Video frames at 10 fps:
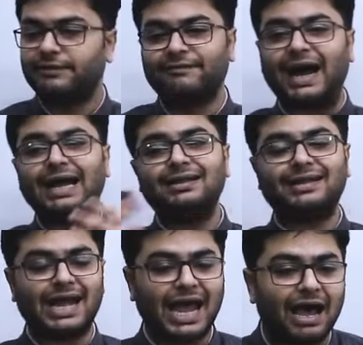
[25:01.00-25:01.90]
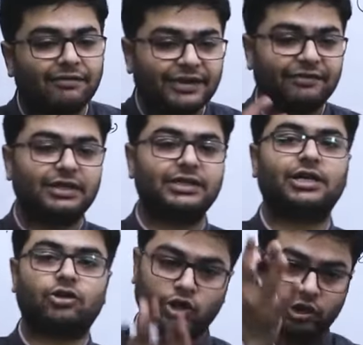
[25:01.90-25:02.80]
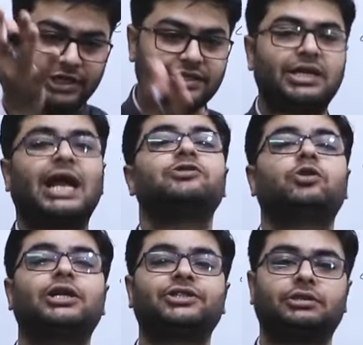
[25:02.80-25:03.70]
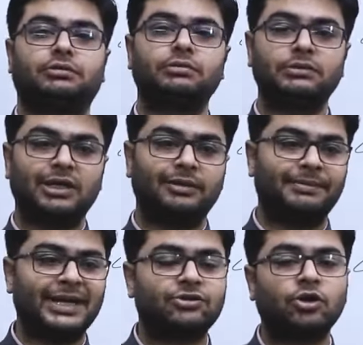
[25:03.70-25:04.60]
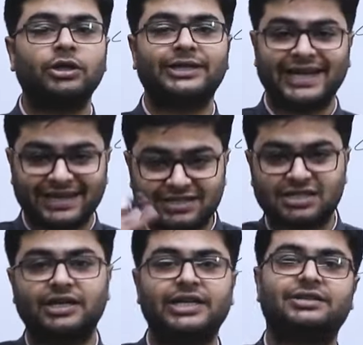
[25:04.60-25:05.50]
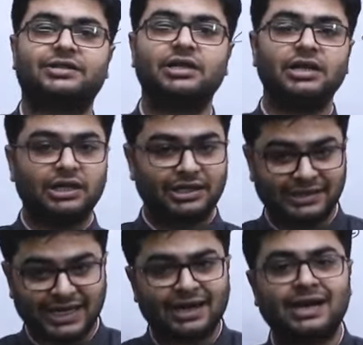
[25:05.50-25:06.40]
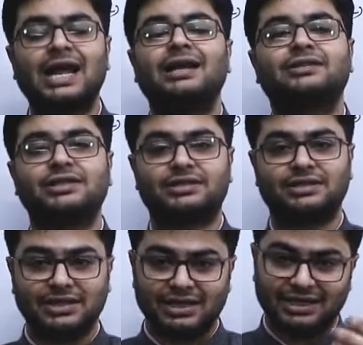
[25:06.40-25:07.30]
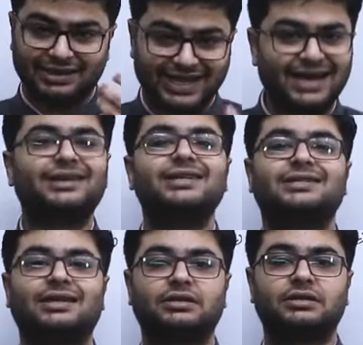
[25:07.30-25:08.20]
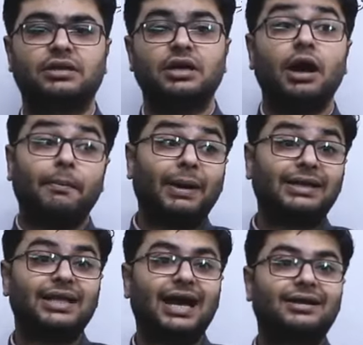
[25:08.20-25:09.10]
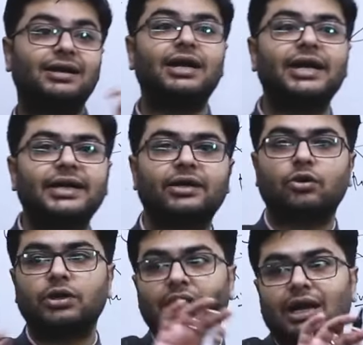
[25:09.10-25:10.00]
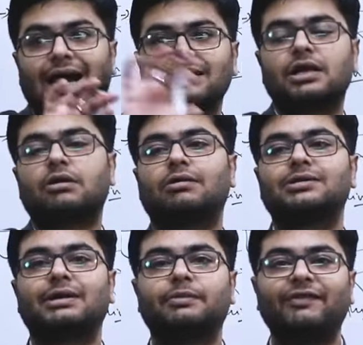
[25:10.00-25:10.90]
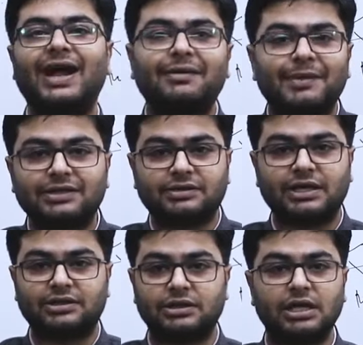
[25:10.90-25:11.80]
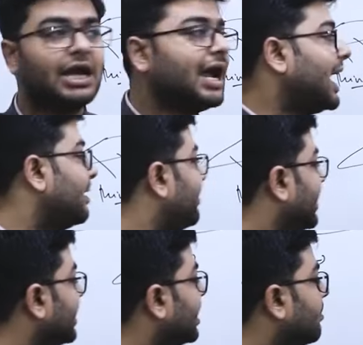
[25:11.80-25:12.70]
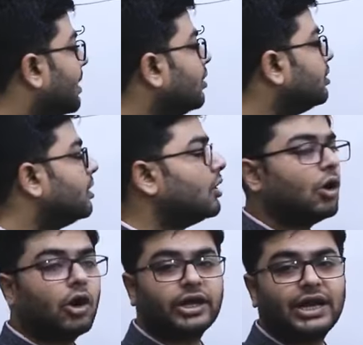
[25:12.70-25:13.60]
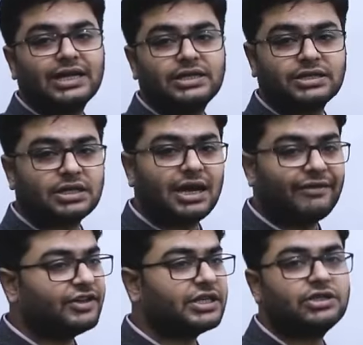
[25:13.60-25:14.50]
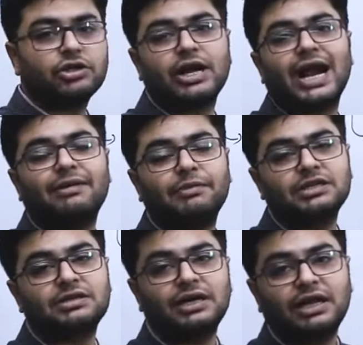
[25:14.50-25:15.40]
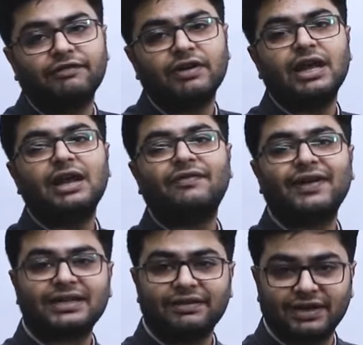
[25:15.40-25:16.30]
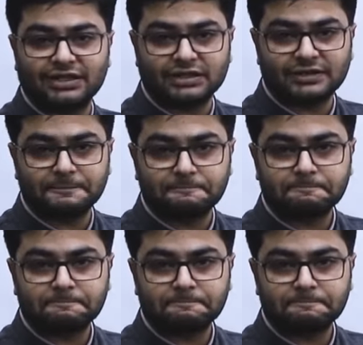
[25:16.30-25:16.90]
while they have given their theories in isolation based on their studies, their analysis, their research, but they are related to the larger concept of administration and bringing about organizational efficiency or administrative effectiveness.